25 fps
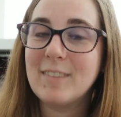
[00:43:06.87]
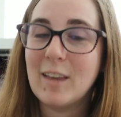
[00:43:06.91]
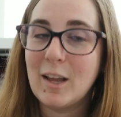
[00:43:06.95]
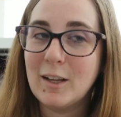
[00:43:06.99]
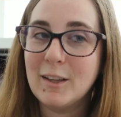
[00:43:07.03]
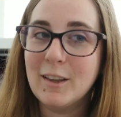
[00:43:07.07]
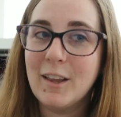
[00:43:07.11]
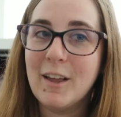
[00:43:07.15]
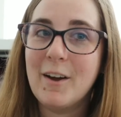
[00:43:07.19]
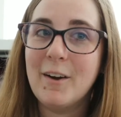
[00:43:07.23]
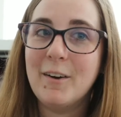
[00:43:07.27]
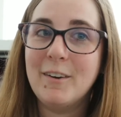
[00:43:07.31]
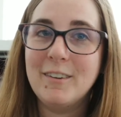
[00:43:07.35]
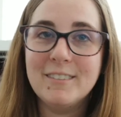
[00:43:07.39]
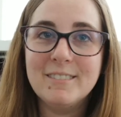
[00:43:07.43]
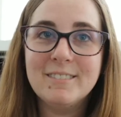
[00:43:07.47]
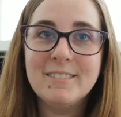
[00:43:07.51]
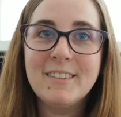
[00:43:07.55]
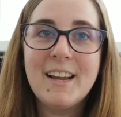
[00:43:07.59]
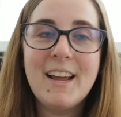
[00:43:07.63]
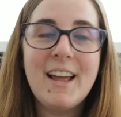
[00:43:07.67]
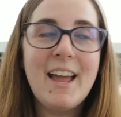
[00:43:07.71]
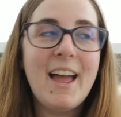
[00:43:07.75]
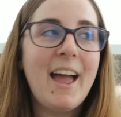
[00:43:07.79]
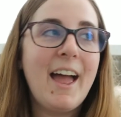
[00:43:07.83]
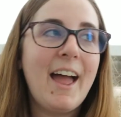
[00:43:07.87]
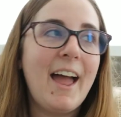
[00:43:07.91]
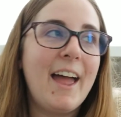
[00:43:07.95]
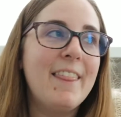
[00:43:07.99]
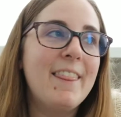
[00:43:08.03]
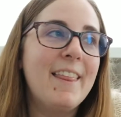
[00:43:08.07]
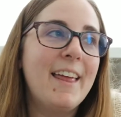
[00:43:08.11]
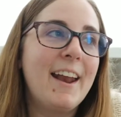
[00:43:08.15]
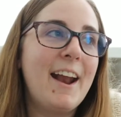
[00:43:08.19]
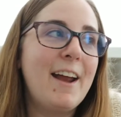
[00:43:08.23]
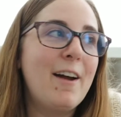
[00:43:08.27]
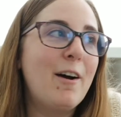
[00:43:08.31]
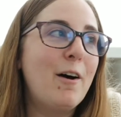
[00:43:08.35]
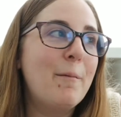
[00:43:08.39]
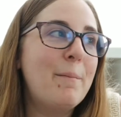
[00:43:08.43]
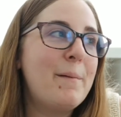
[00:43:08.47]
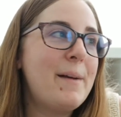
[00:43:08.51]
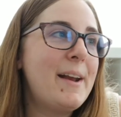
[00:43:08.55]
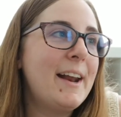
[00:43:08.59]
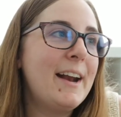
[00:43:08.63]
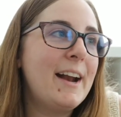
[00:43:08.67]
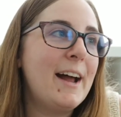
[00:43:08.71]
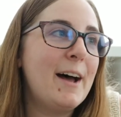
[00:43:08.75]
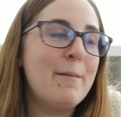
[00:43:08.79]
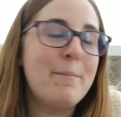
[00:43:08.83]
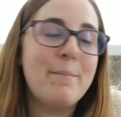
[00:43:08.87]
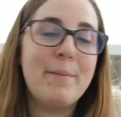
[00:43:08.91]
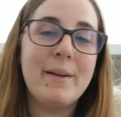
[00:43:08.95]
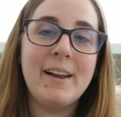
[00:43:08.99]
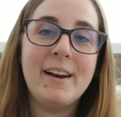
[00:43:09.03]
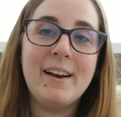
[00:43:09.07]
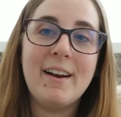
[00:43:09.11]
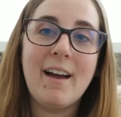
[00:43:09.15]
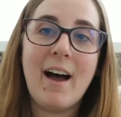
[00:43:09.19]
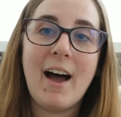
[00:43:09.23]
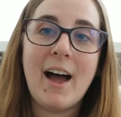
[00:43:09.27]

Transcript: alone and then I opened it up and